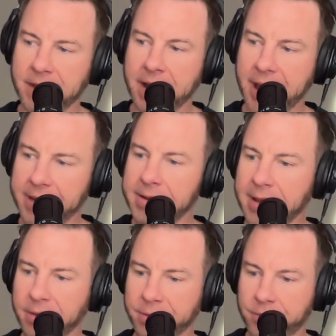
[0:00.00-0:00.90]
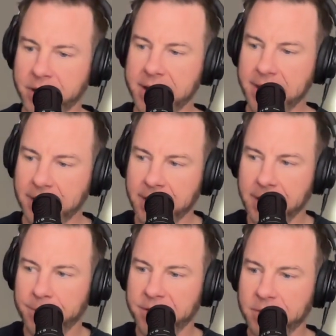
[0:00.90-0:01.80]
I had it at 3,
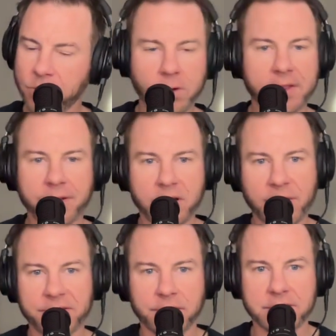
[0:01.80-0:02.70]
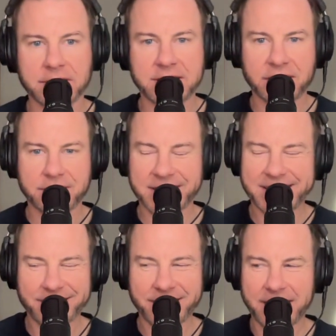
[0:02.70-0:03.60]
but the more I thought about the critiques, I was
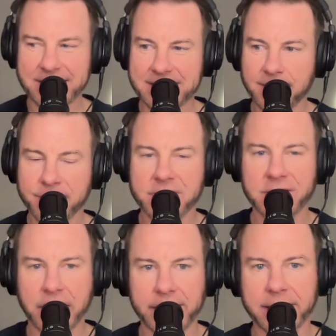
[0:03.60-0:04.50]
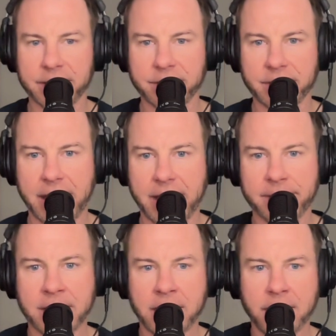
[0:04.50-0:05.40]
like, I got to dip slightly under
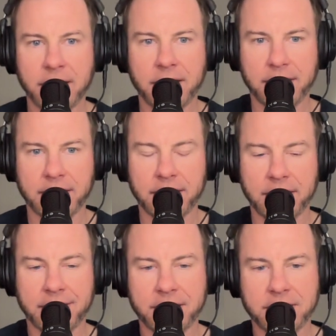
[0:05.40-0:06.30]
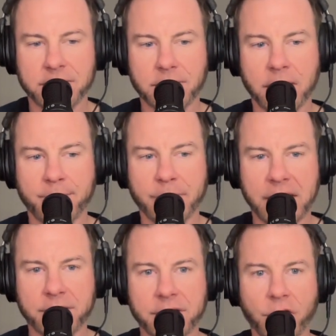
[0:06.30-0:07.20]
that. I think it's a
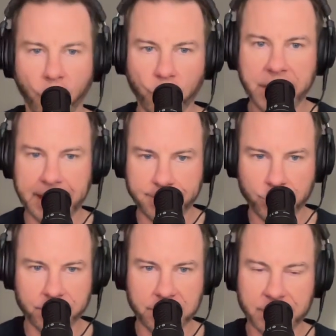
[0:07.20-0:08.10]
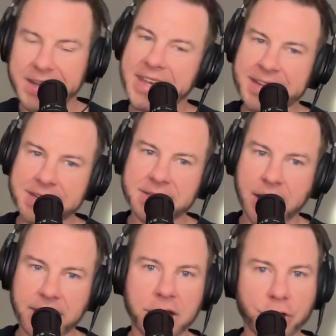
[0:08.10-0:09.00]
better than okay movie, but it is
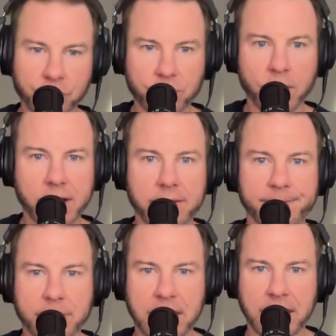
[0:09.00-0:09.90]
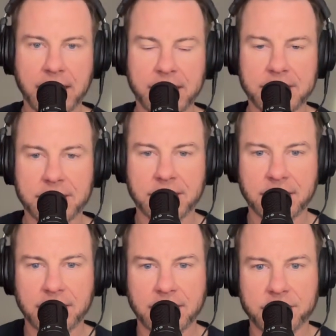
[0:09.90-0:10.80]
not a good one. And
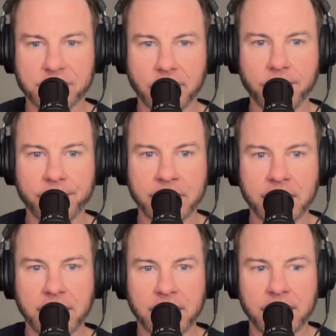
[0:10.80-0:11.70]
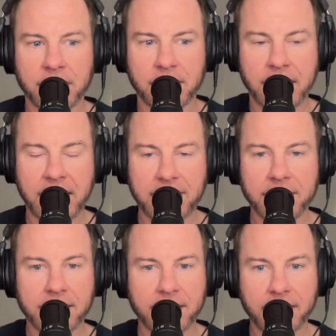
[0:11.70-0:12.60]
so, hey,
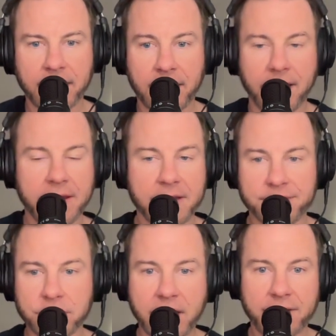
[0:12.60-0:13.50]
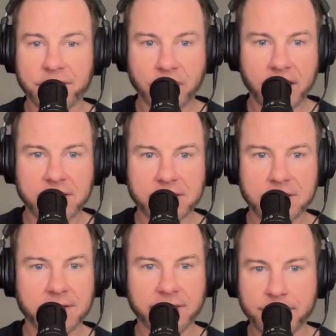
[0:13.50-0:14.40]
if you have
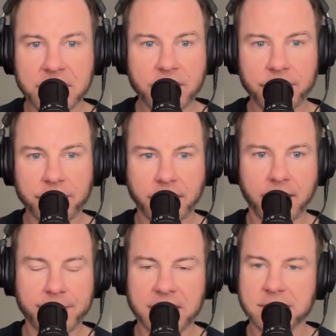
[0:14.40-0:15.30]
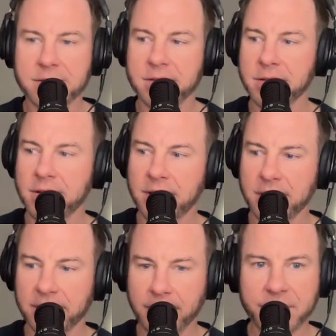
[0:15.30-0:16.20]
thoughts, let me know your comments.
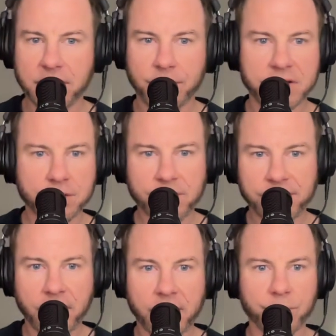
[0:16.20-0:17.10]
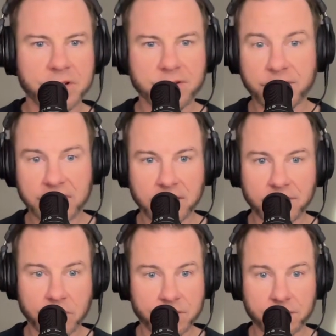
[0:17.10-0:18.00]
Let me know what you thought. What did you think of
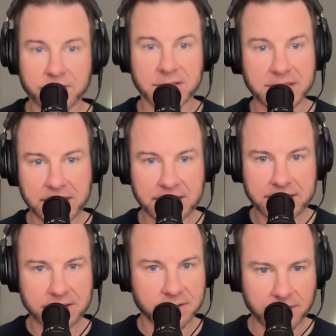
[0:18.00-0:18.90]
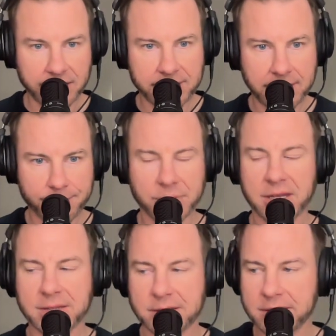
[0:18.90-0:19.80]
Virgil's Aeneid? Did you like that
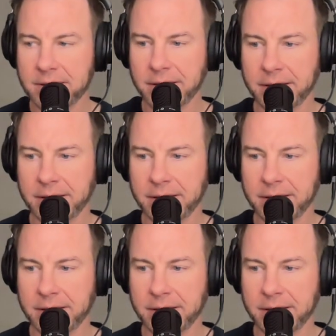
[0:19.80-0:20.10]
bit?